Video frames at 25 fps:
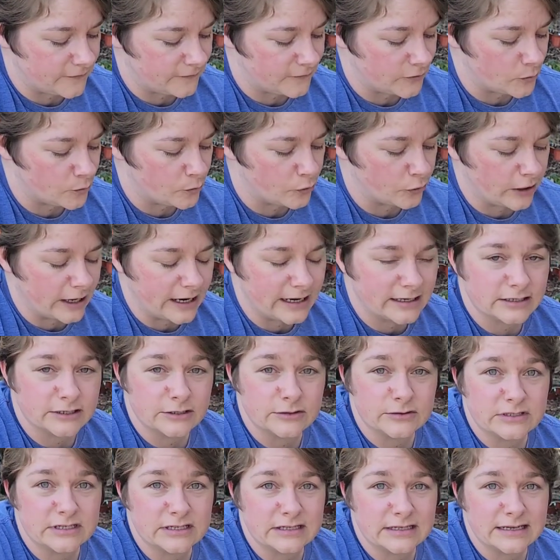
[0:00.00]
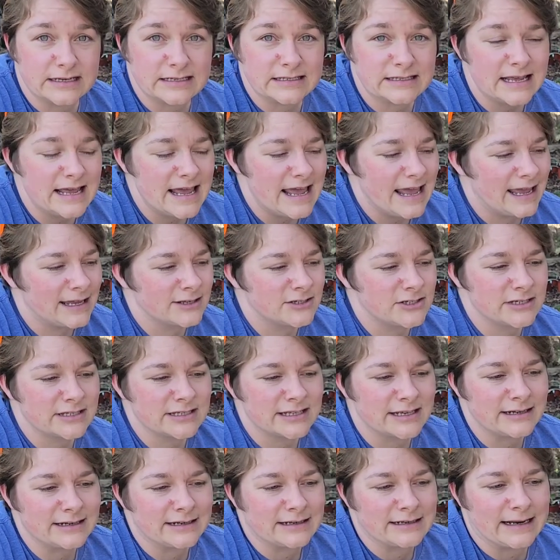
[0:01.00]
If you're brand new to this, it's
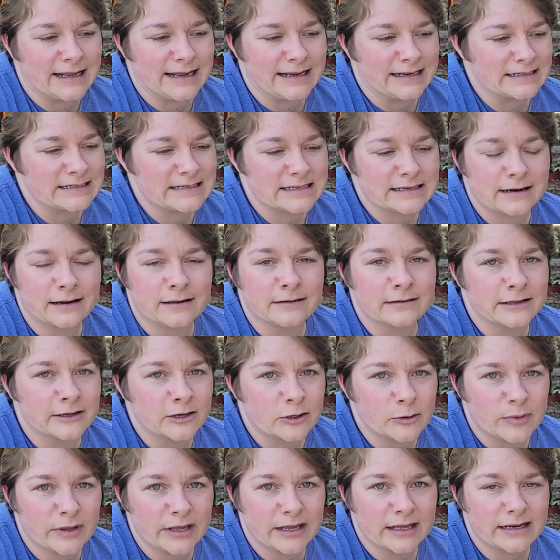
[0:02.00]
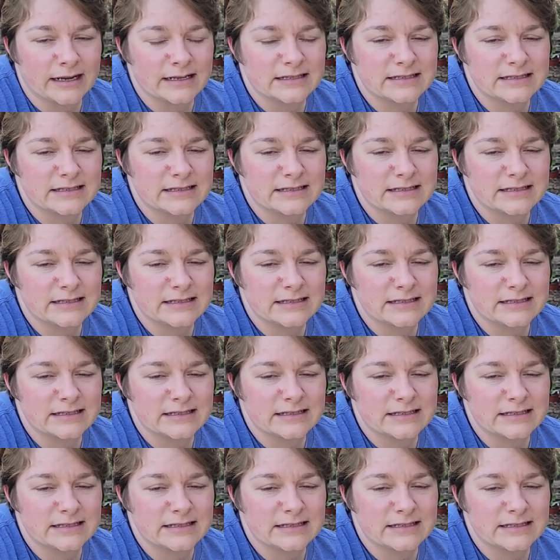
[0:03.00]
just going to enhance it a little bit.